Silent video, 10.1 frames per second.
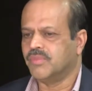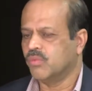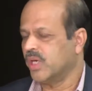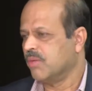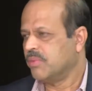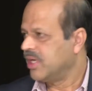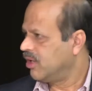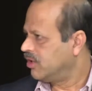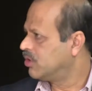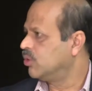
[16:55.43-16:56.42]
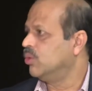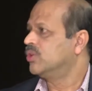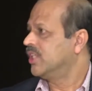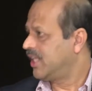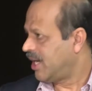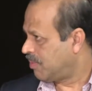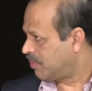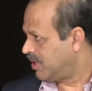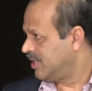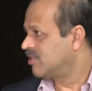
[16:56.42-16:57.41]
We compete on the tools and the
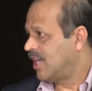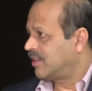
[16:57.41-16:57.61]
capabilities like